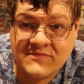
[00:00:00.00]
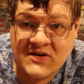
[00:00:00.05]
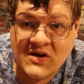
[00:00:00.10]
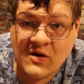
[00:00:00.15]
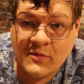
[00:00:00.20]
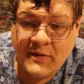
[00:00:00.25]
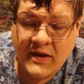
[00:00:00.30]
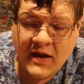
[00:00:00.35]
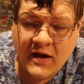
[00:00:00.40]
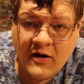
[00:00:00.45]

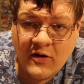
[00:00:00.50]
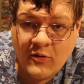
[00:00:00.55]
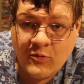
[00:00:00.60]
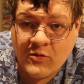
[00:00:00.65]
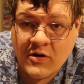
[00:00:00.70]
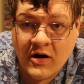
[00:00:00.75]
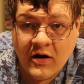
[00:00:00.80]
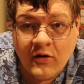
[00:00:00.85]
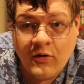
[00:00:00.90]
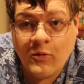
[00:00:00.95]
Tell me how
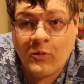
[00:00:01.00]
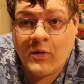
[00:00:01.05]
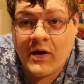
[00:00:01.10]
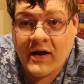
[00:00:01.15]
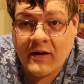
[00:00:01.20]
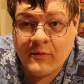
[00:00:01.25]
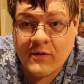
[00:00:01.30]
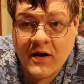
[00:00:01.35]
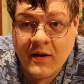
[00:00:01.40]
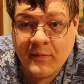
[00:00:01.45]
wrong
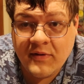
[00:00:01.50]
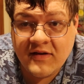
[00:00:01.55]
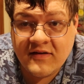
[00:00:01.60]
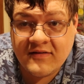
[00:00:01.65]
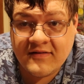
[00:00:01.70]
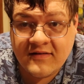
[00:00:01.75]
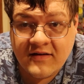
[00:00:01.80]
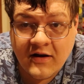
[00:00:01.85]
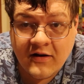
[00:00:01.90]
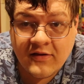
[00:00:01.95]
Hawaii Robbie
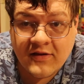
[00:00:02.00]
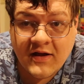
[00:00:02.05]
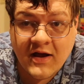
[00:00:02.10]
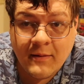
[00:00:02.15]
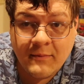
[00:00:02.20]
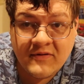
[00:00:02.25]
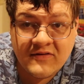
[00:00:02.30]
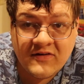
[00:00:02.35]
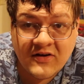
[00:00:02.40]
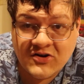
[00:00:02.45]
is down in the
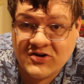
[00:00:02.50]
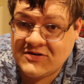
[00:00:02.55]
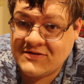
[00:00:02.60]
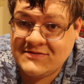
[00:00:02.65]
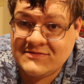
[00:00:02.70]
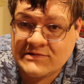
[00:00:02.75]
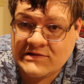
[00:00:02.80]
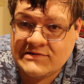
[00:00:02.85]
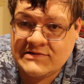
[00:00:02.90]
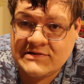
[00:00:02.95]
comment section,
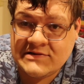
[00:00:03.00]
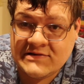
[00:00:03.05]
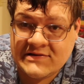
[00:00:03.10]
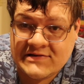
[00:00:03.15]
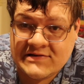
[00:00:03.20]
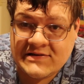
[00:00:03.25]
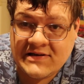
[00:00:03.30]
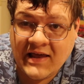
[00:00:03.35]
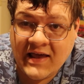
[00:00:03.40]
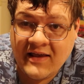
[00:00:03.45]

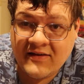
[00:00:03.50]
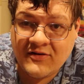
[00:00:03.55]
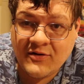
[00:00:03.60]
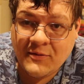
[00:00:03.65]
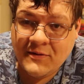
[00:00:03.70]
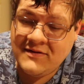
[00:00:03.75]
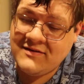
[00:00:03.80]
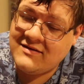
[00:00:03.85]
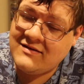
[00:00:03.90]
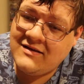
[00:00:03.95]
as
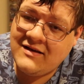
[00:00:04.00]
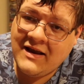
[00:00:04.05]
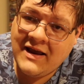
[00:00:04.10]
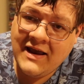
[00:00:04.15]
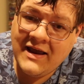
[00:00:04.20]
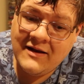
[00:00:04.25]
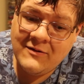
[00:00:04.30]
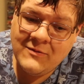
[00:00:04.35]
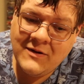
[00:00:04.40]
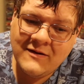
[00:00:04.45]
always.
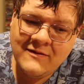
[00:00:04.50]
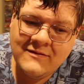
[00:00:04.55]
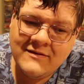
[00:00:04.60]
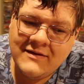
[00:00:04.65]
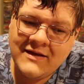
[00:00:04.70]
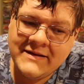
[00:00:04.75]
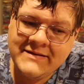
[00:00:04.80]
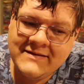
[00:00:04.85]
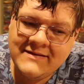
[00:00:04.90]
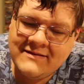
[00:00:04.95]
And, well,
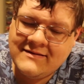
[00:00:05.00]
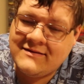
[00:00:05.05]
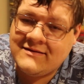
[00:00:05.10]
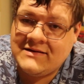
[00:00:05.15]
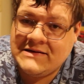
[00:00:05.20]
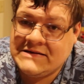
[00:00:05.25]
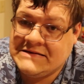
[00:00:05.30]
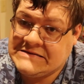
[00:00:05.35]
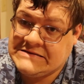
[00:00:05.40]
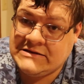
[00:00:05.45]

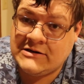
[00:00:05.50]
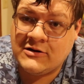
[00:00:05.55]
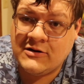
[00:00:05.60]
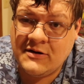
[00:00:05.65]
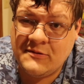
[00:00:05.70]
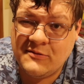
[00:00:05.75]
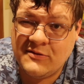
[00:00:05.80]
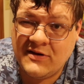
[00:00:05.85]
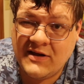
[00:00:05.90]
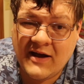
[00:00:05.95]
that's
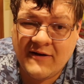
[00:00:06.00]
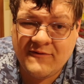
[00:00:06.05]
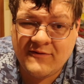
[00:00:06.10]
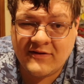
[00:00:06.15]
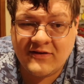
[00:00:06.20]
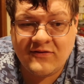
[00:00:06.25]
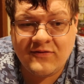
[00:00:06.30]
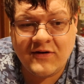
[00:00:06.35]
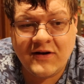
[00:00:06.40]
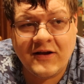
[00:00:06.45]
all I really got
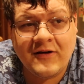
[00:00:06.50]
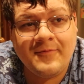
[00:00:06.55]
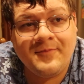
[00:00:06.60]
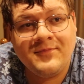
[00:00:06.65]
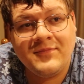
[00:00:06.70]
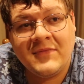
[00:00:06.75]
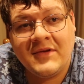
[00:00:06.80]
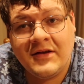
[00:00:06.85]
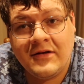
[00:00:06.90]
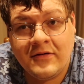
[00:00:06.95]
for this video.
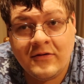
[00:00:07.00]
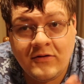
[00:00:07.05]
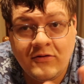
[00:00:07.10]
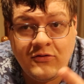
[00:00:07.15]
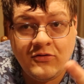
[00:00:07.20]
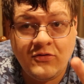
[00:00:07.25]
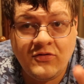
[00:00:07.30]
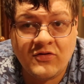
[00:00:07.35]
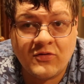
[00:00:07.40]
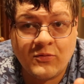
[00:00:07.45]

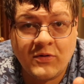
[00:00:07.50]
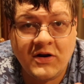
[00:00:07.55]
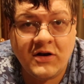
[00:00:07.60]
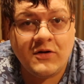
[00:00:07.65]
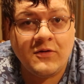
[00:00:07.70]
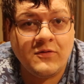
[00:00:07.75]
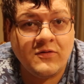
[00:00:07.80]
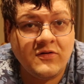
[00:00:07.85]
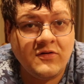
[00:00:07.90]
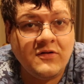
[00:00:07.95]
Do
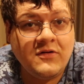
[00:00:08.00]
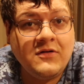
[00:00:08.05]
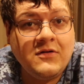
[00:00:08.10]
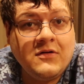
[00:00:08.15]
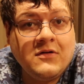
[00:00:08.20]
Serenos.